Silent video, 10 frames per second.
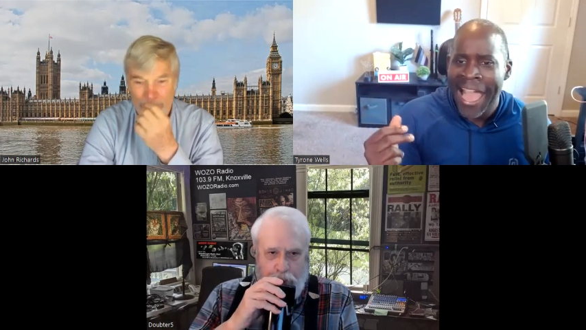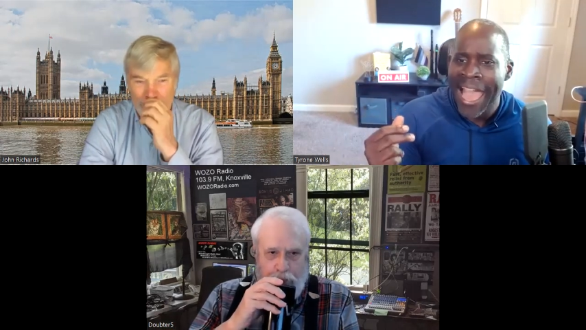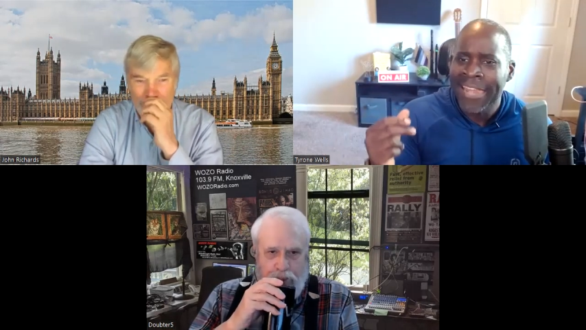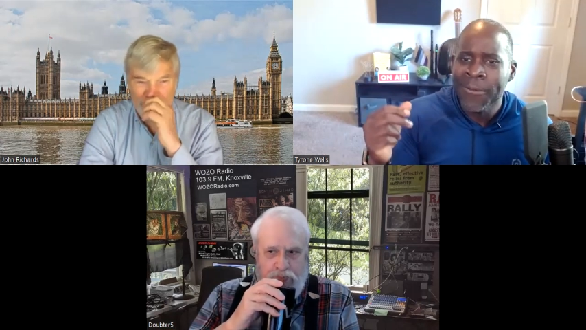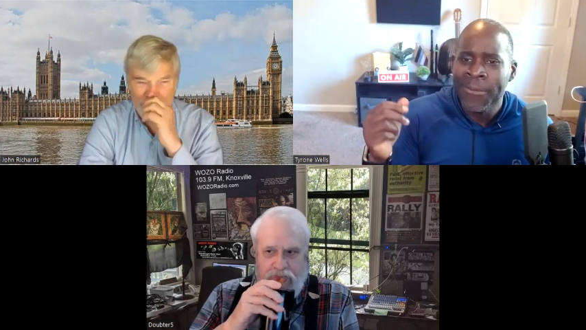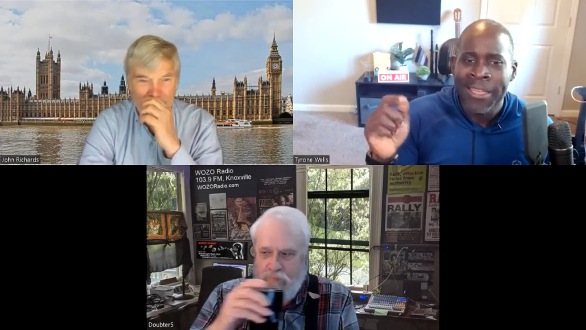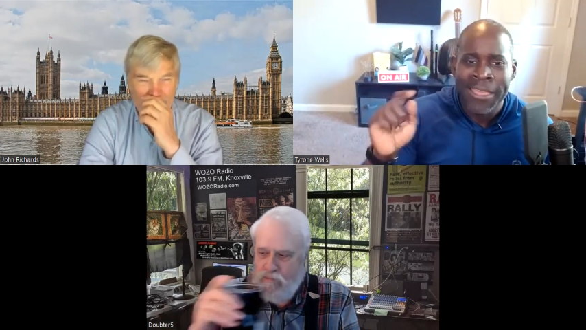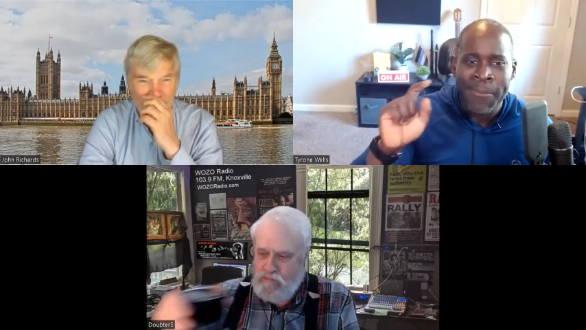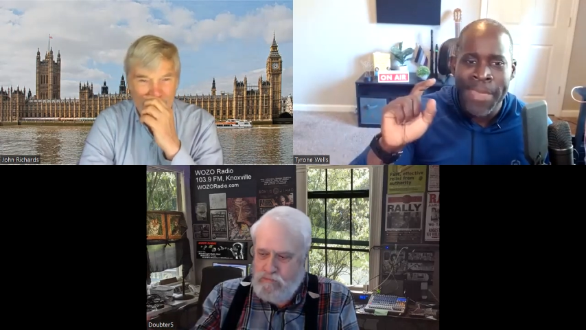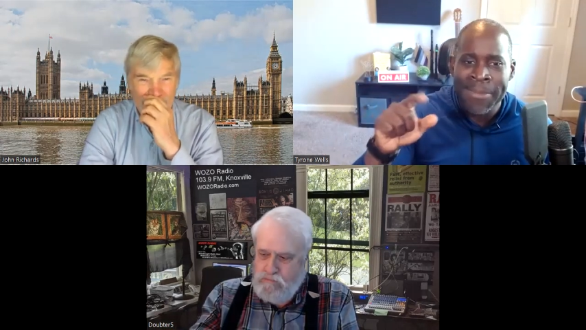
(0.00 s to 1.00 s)
Speaker 1: I don't
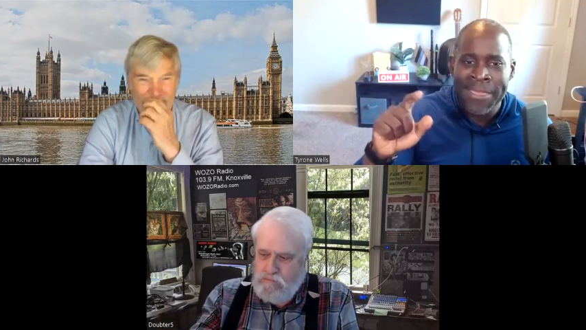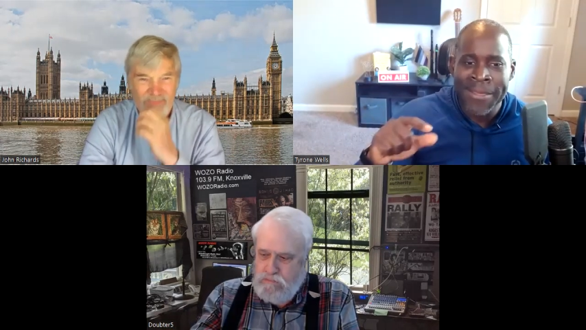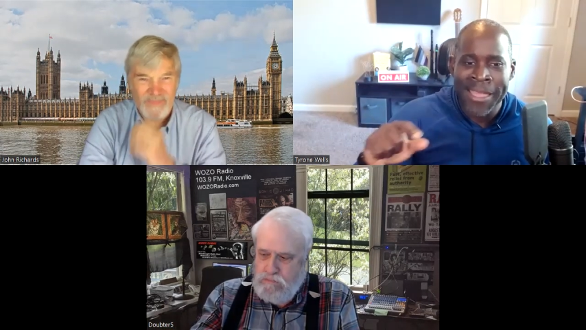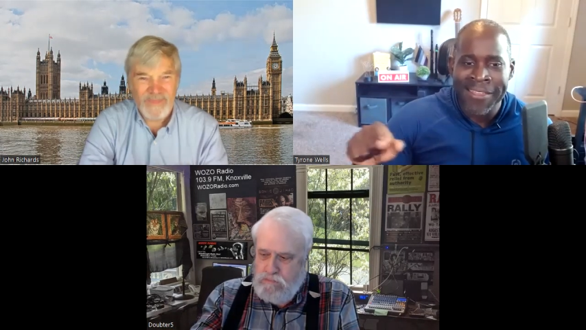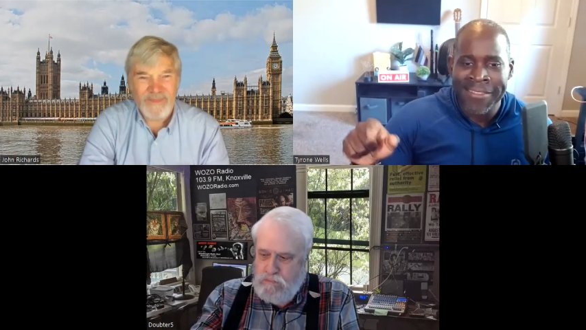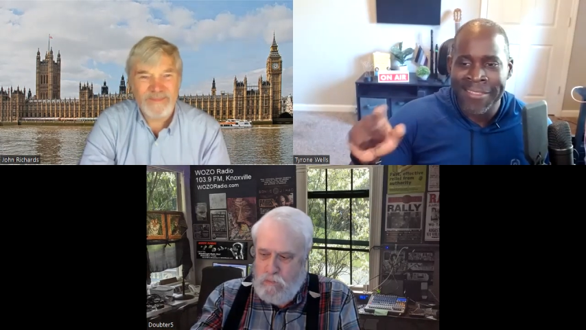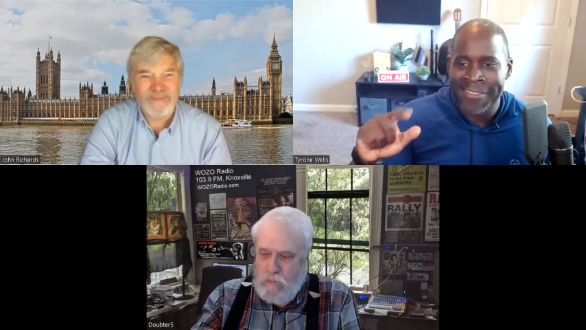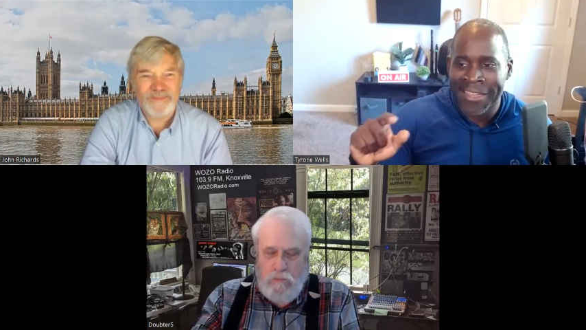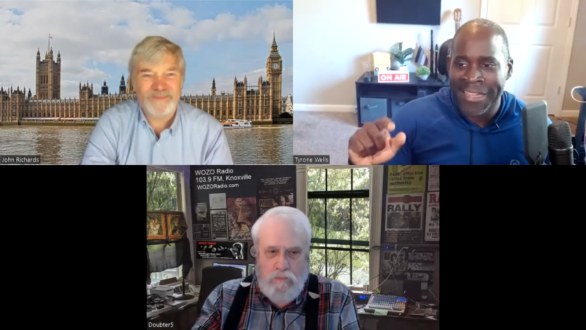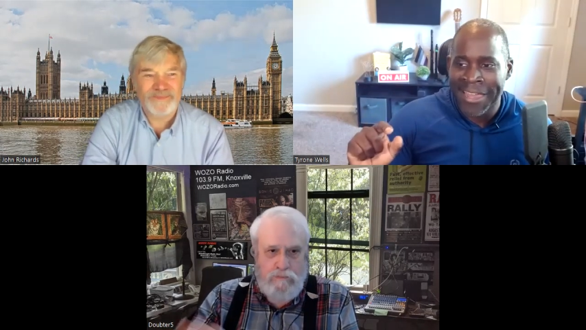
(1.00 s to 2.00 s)
maybe you guys in the
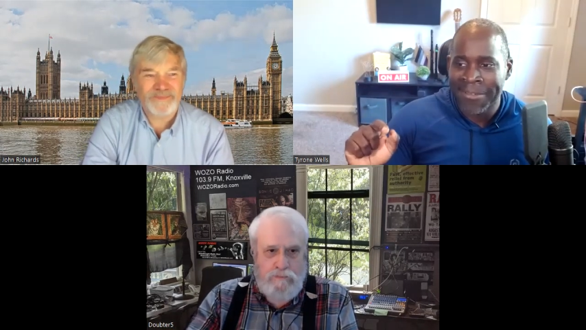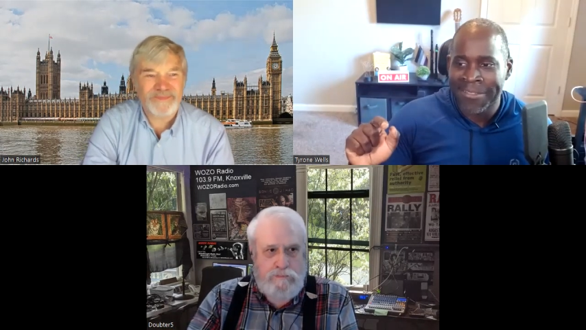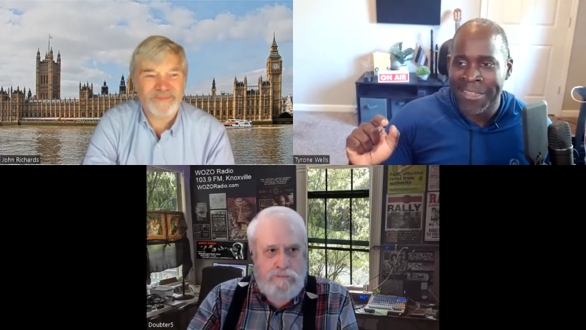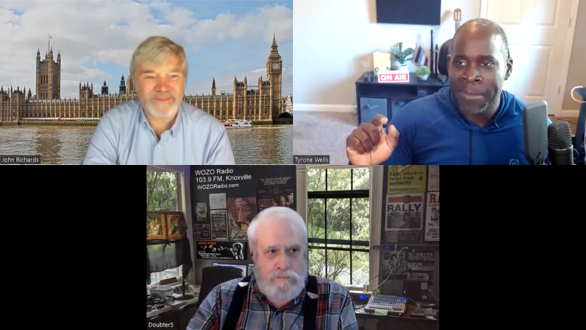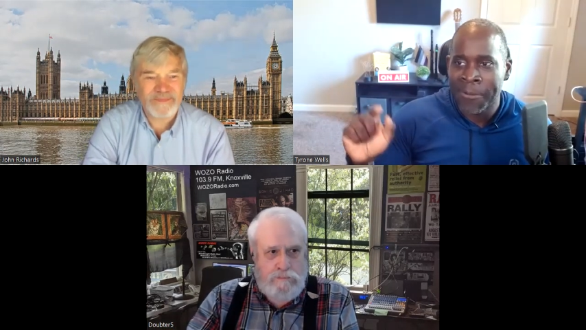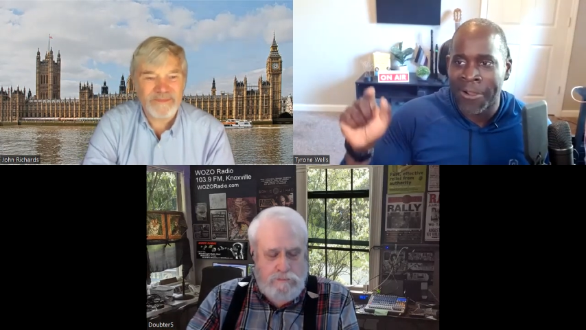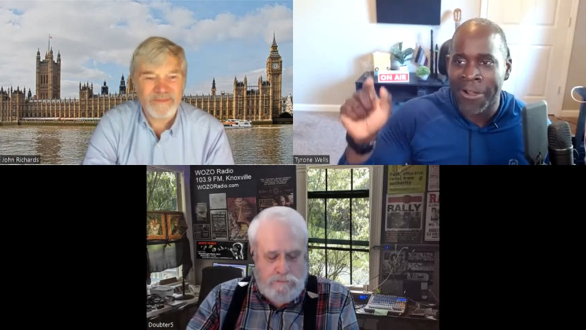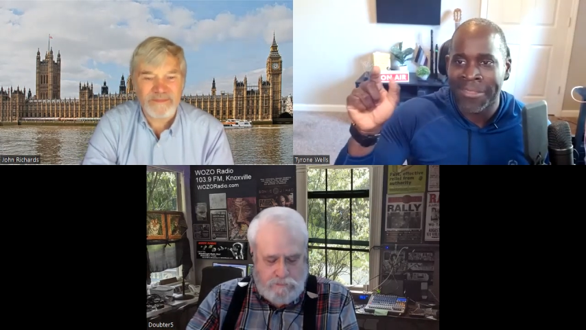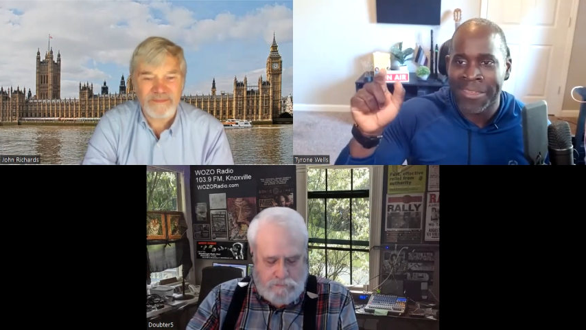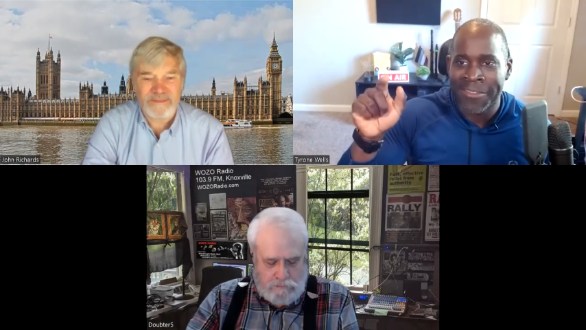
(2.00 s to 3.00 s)
second half can tell me where
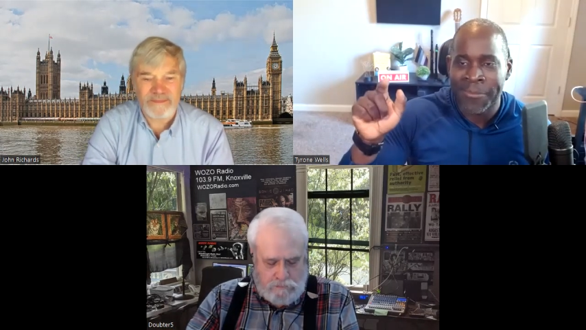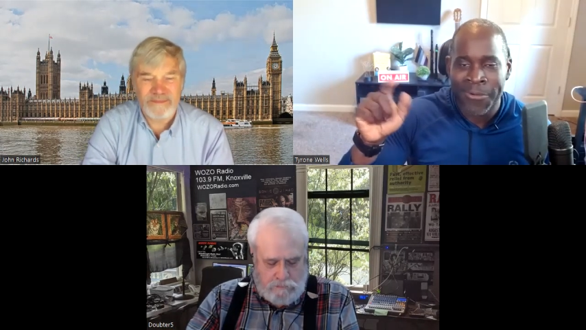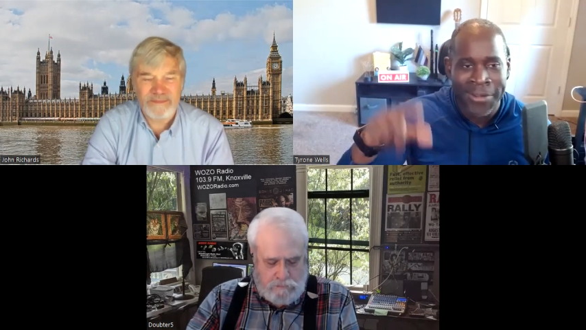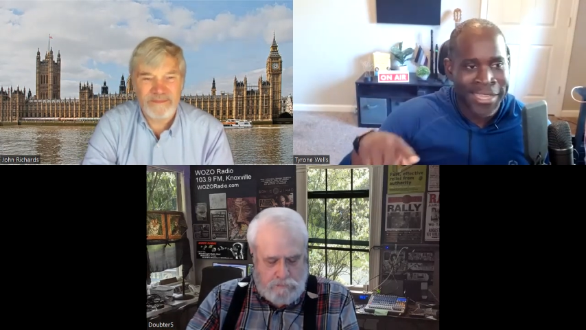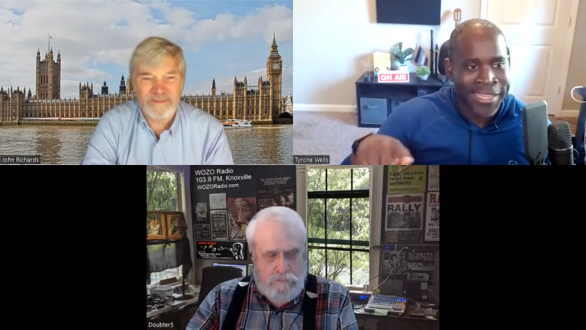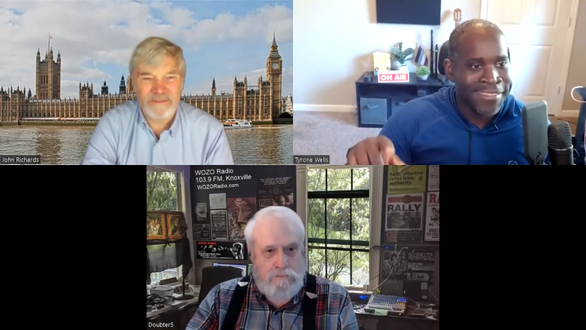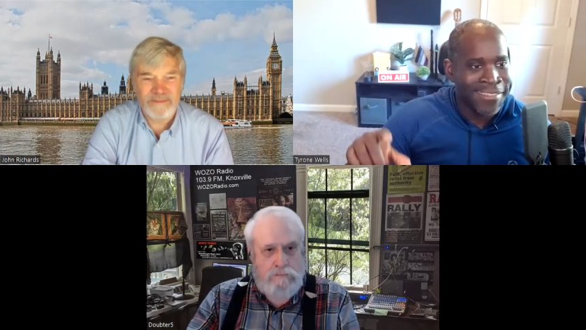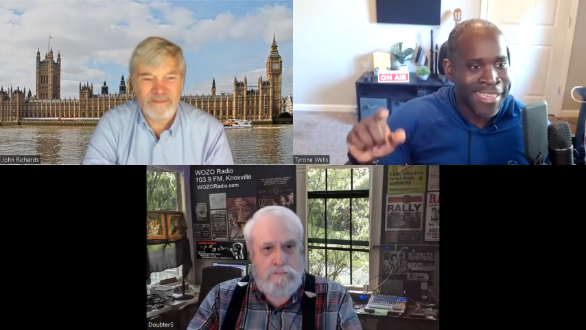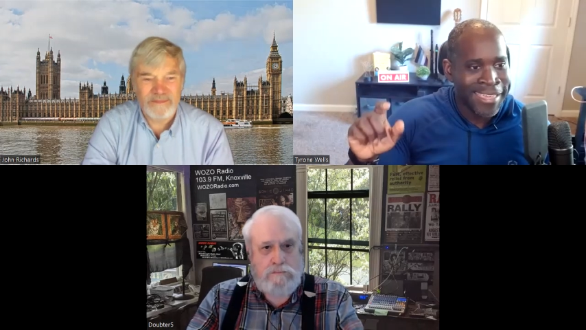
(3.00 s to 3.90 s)
all these parades